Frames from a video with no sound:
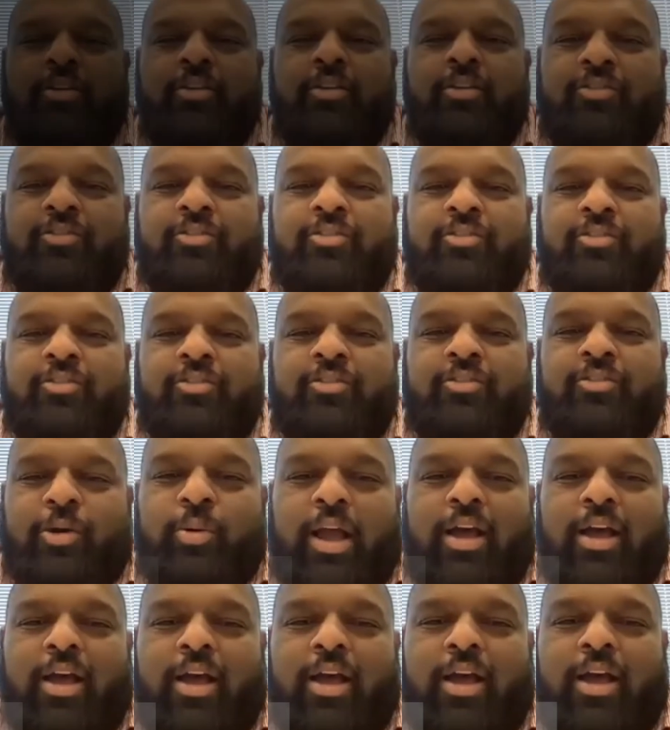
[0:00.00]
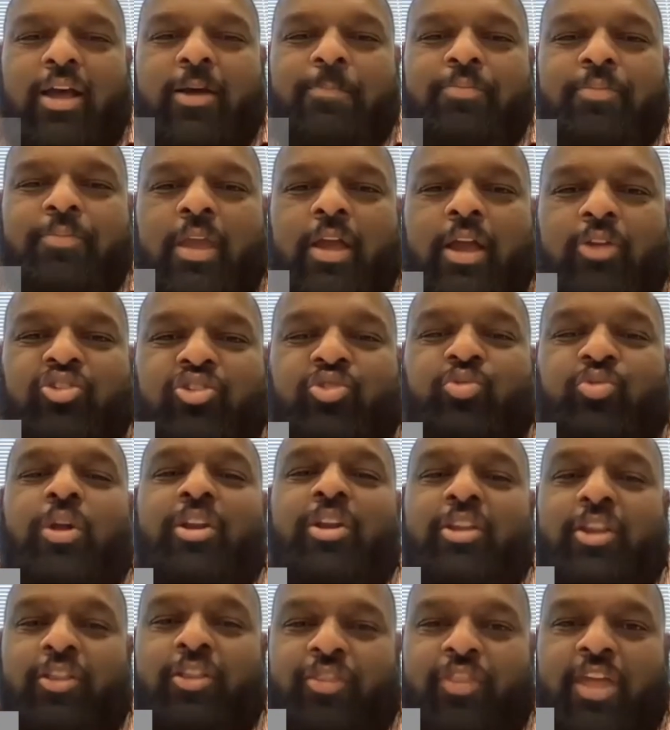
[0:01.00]
So I
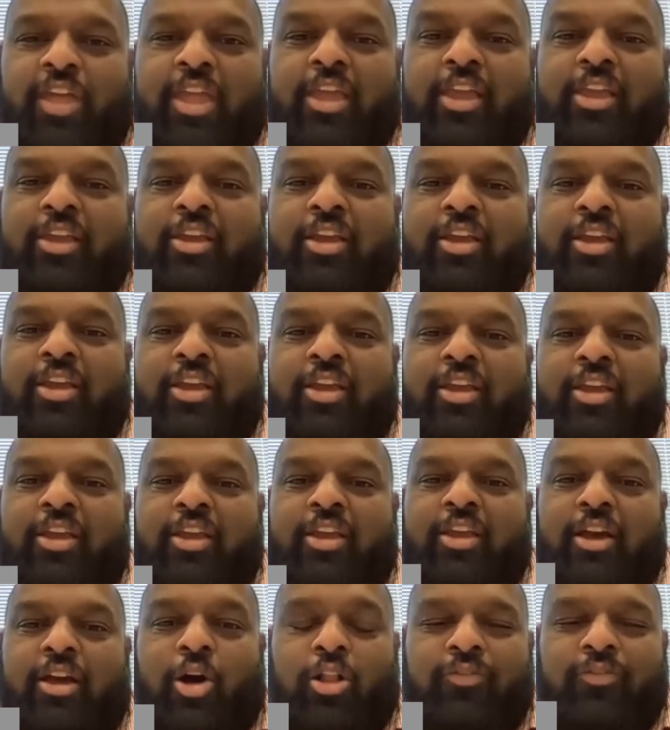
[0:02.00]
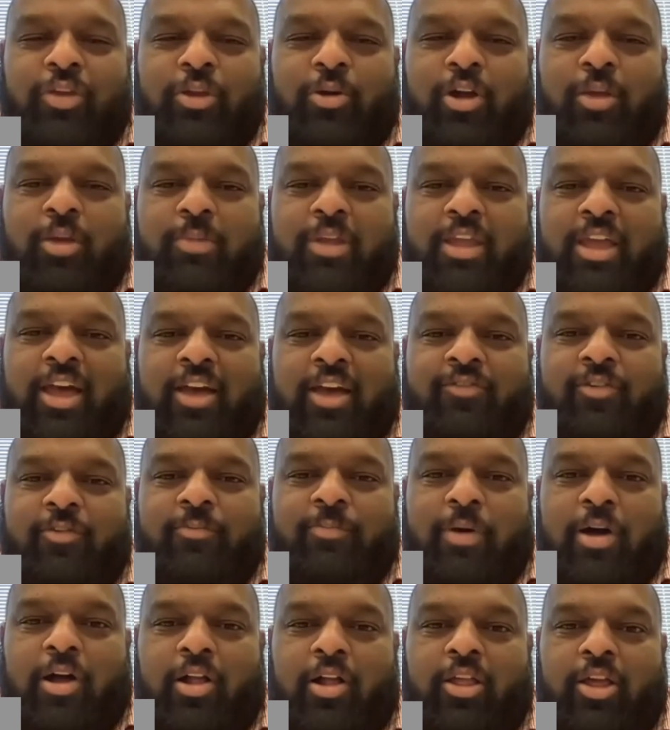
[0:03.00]
just wanted to thank all of you
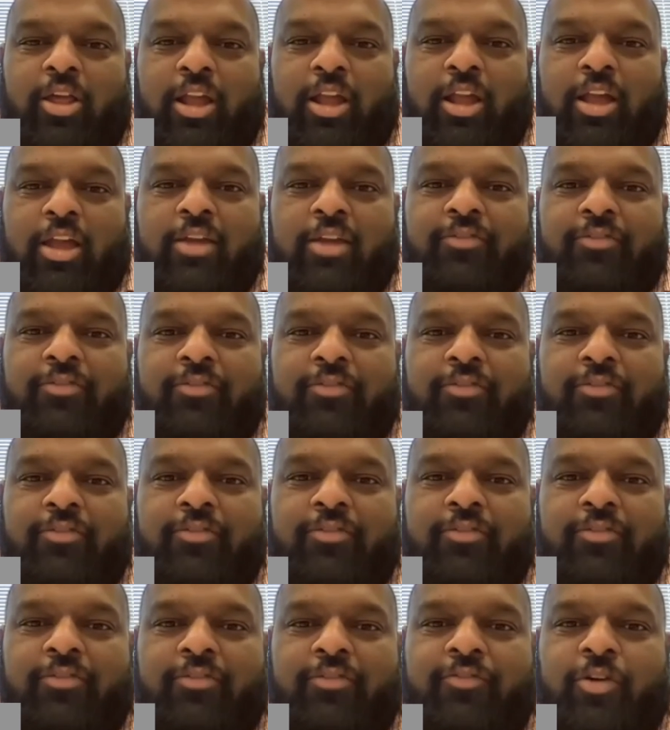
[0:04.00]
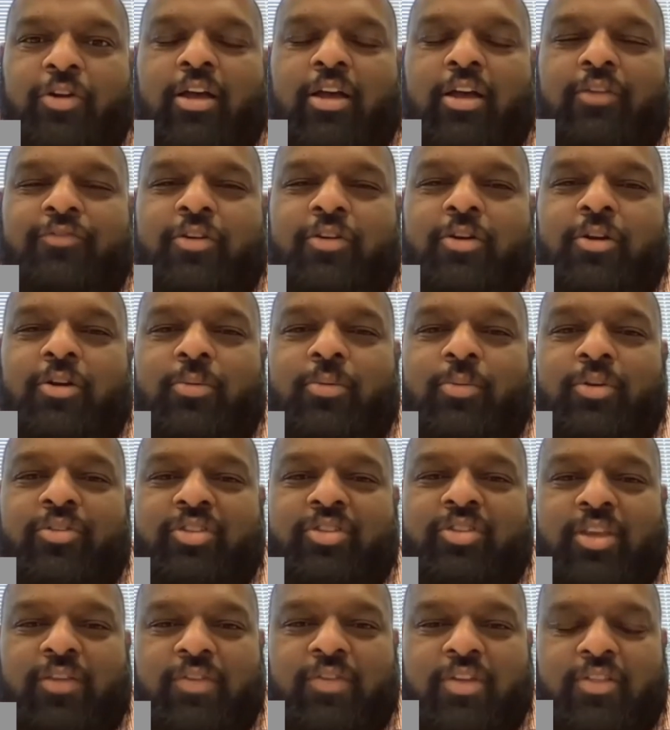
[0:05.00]
on behalf of Paula and I
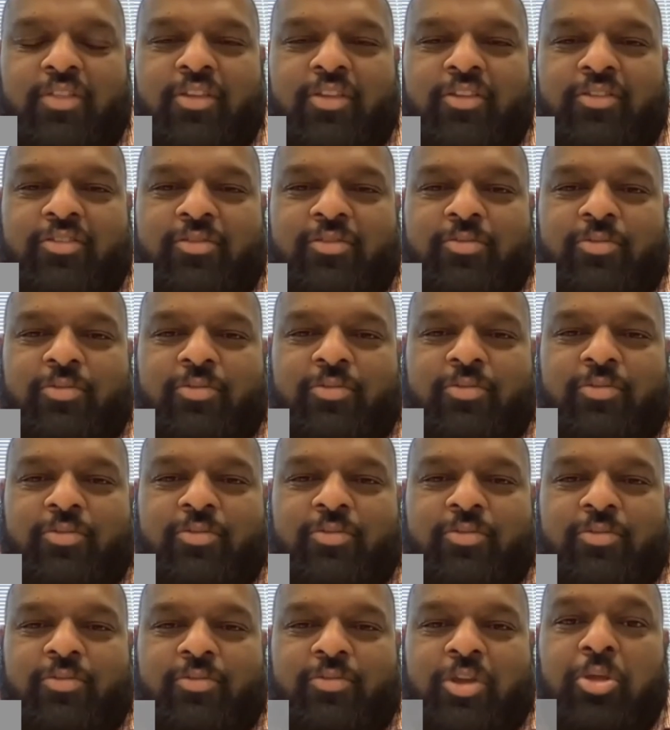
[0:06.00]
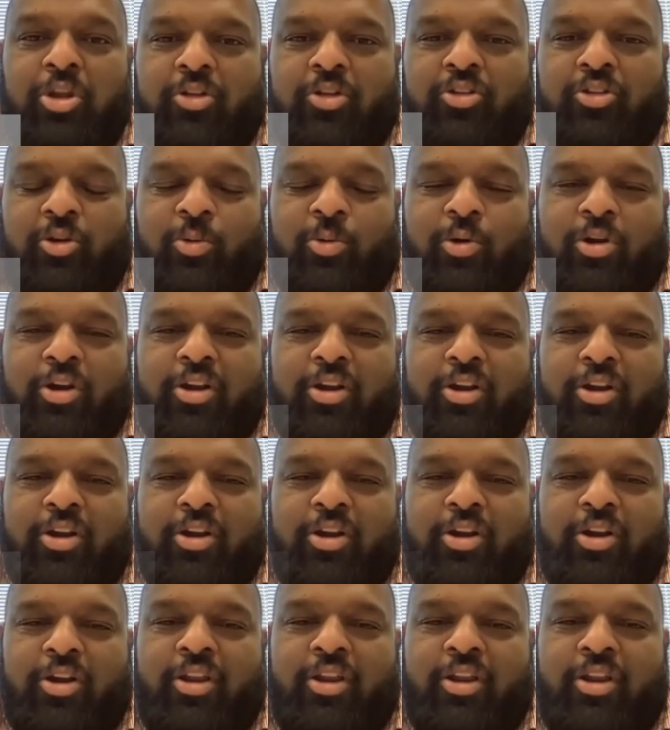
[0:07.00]
for receiving this Community Builder
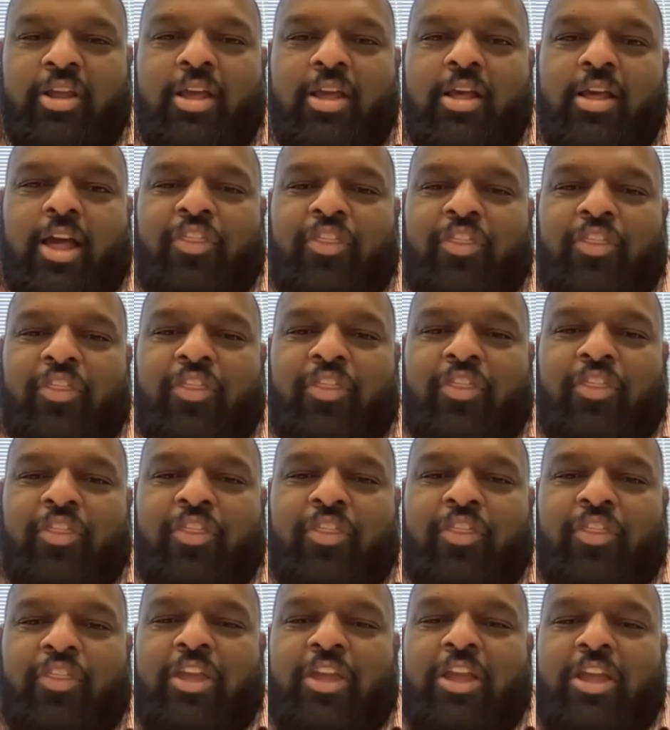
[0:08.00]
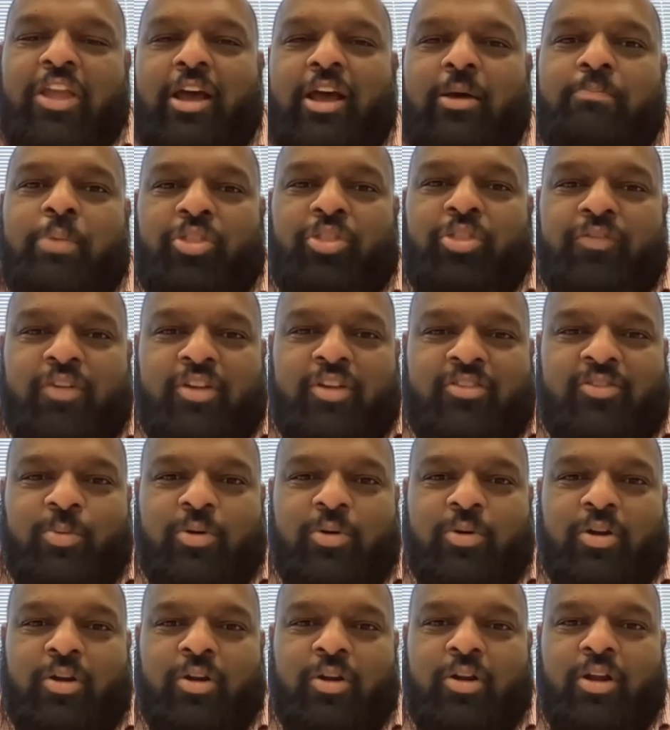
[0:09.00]
Award. I think both
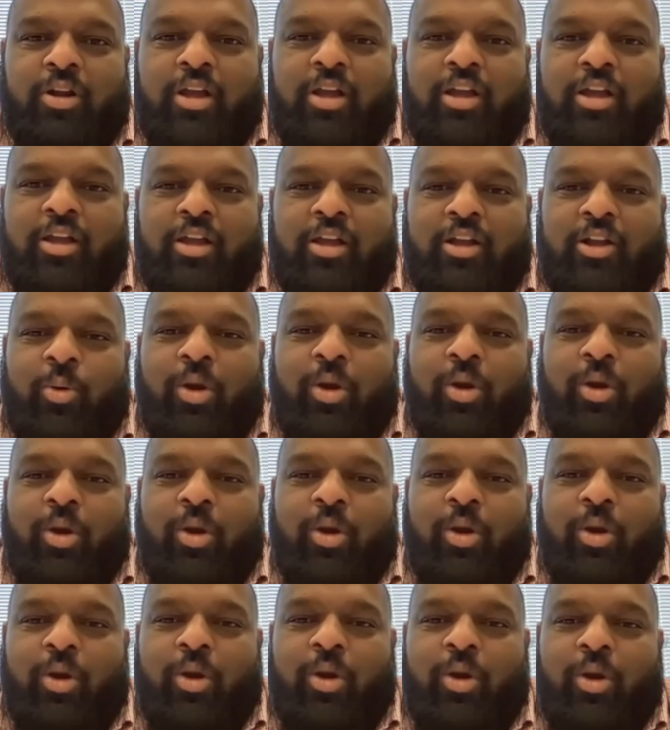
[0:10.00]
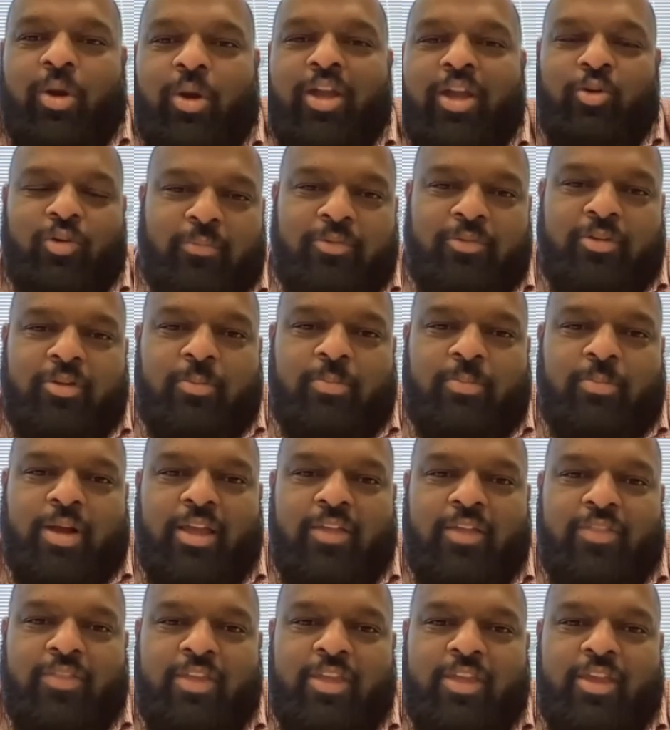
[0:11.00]
of us were quite
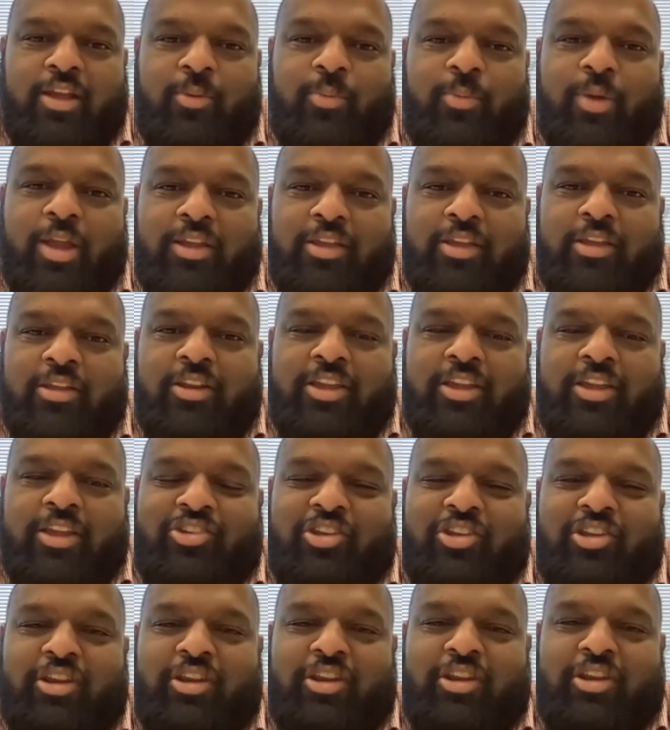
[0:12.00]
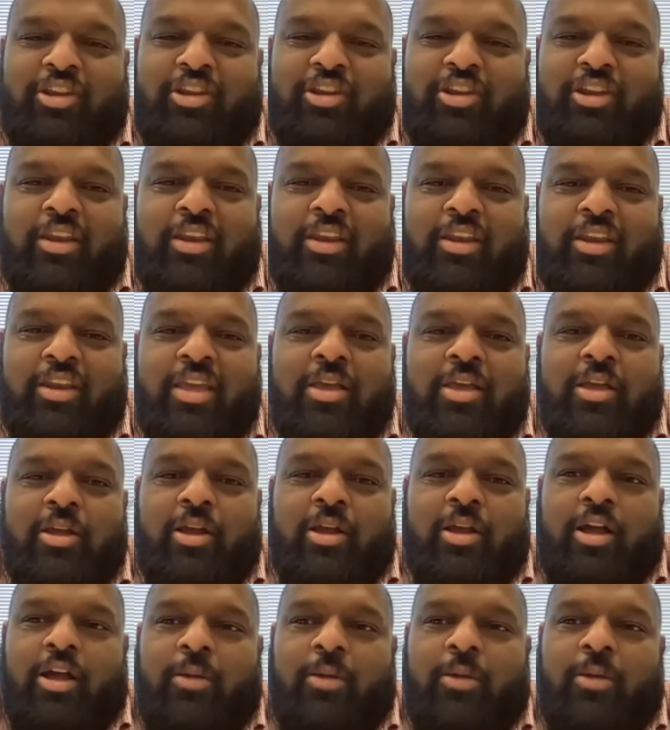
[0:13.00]
overwhelmed by the recognition